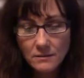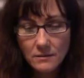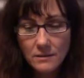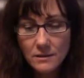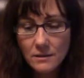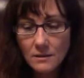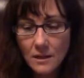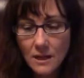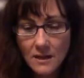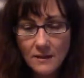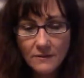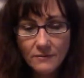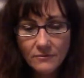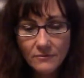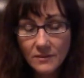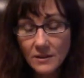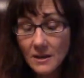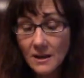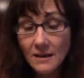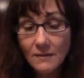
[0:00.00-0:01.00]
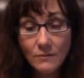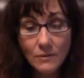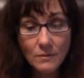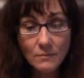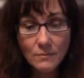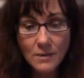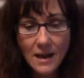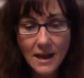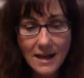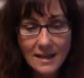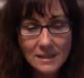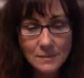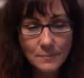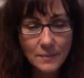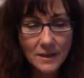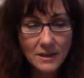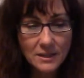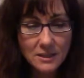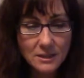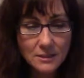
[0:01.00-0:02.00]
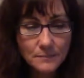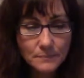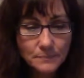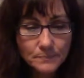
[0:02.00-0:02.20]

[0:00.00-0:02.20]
in life in every aspect.